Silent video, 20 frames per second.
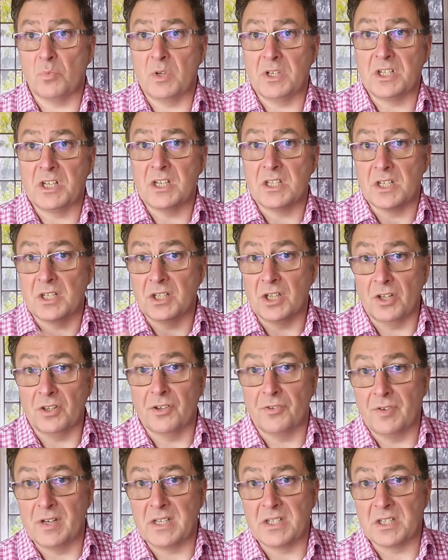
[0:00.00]
which is
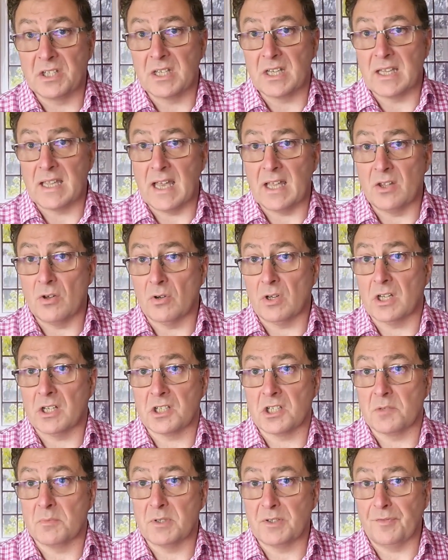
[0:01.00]
another reason to get your
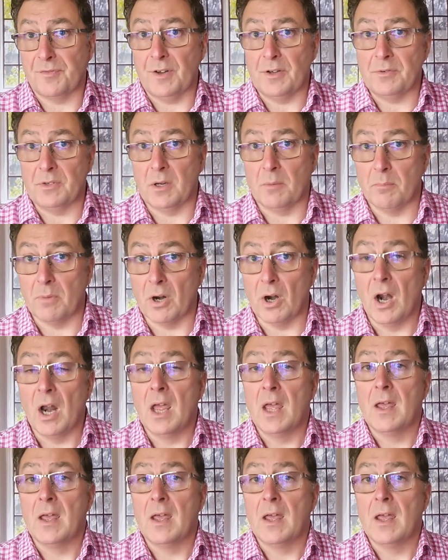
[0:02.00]
customer's phone number